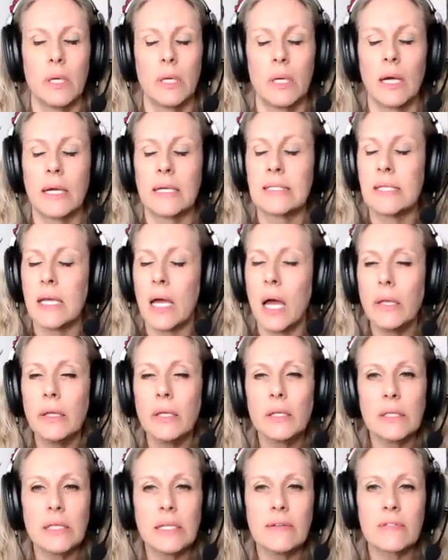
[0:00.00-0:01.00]
I sat in
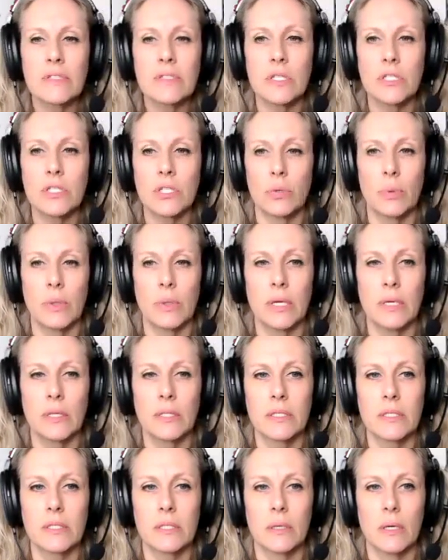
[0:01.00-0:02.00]
the leaves and the twigs.